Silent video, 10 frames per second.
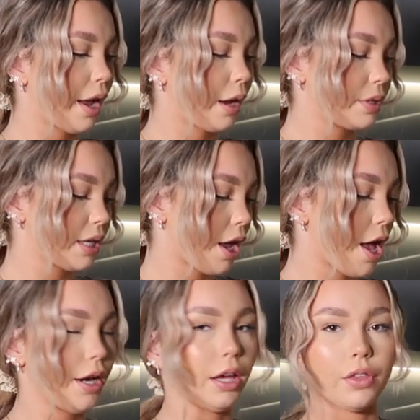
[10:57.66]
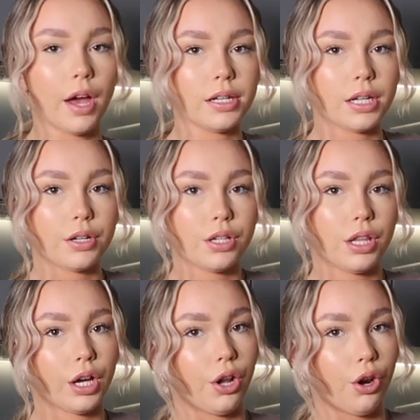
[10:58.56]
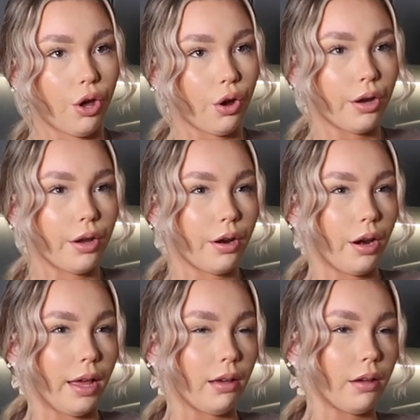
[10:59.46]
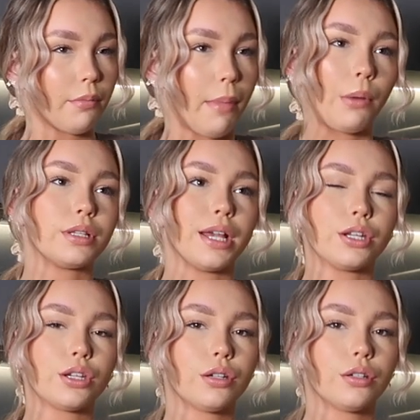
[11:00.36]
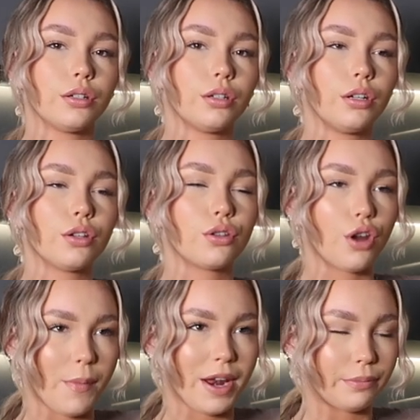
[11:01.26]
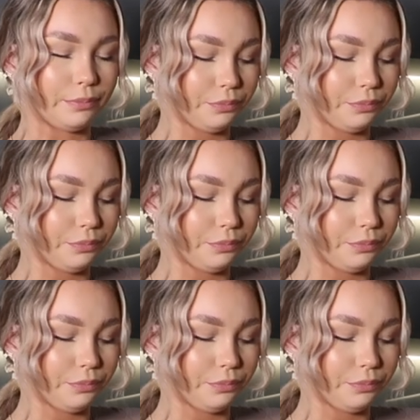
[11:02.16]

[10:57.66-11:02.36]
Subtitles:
like I was saying earlier, the idea is that they're gonna look like melted snowmen.